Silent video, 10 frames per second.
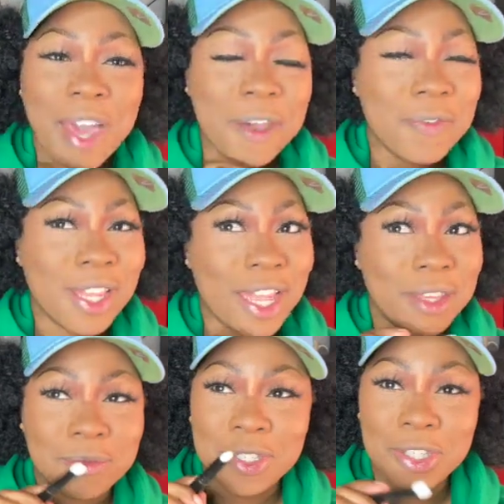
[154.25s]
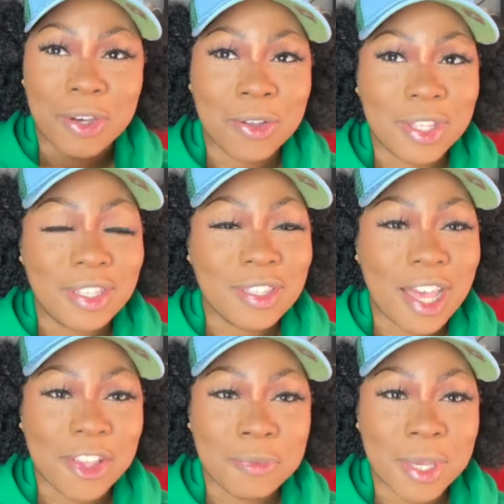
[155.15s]
feel like, you know, these
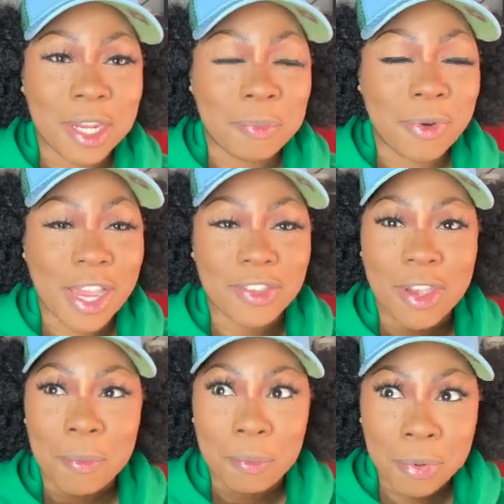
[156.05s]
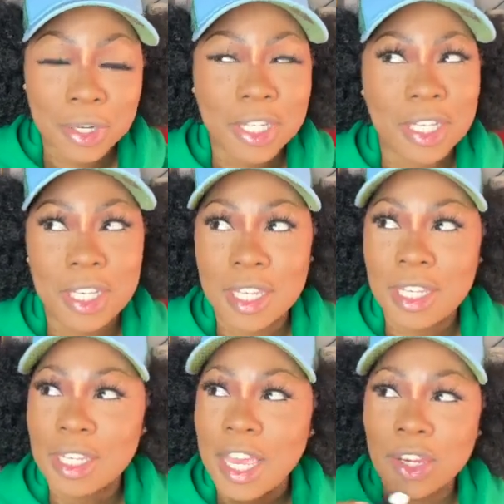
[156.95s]
cosmetic brands are pretty
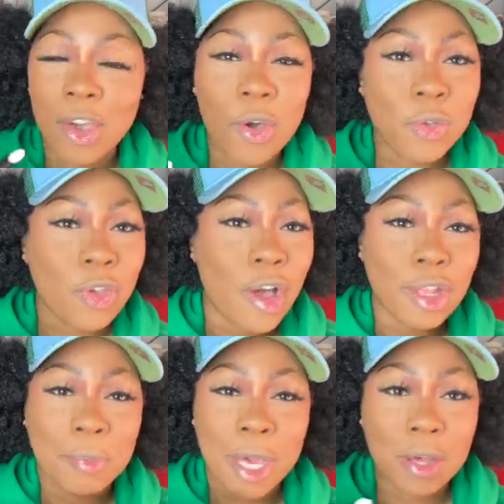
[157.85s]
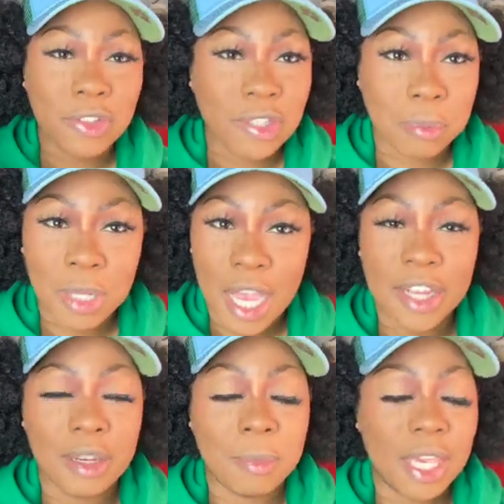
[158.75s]
good. And I know it's all about
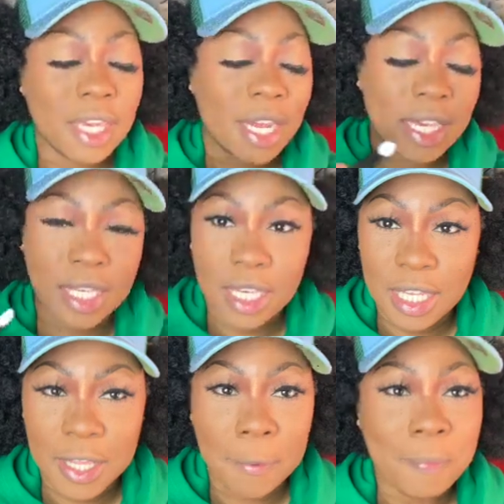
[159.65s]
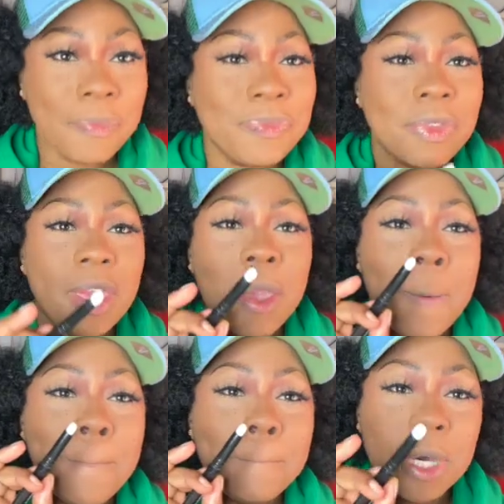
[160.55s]
supply and demand. I get it.
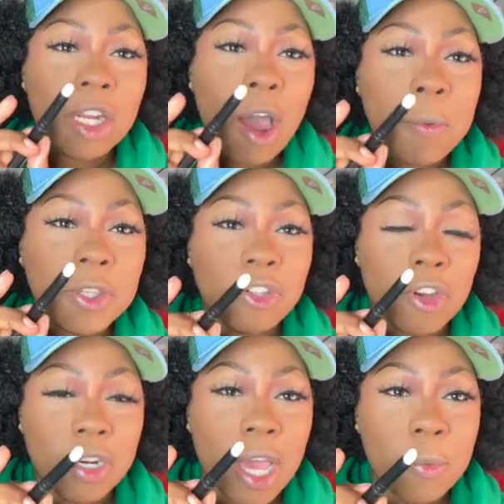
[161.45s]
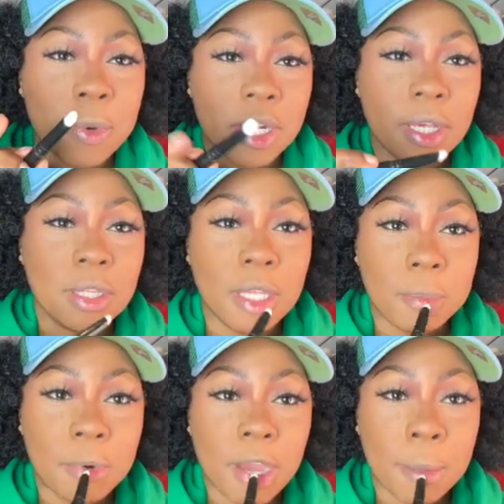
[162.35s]
But always start out with a
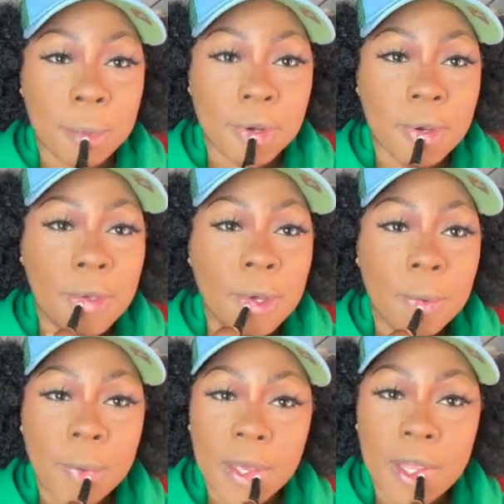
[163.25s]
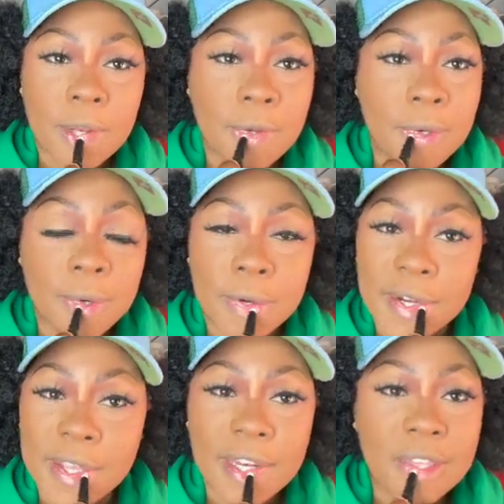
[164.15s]
lip primer when
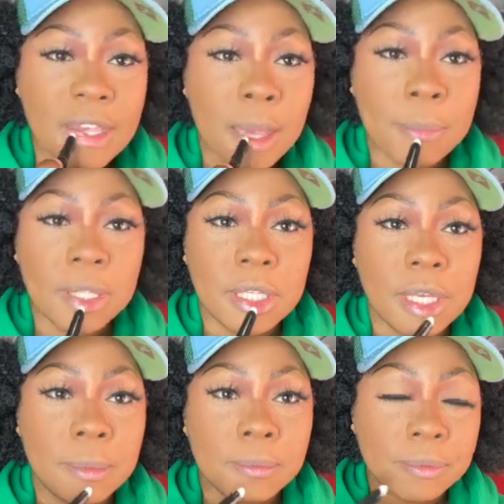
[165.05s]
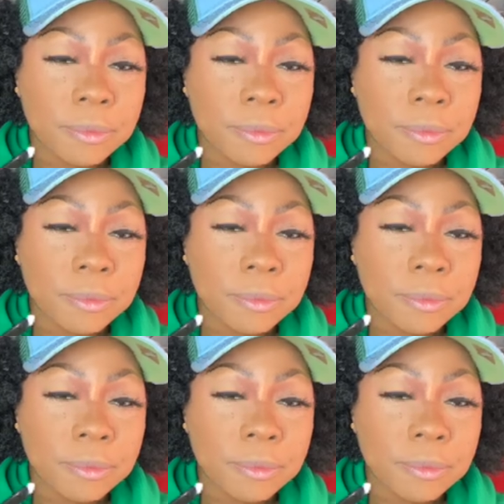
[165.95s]
doing any type of lip,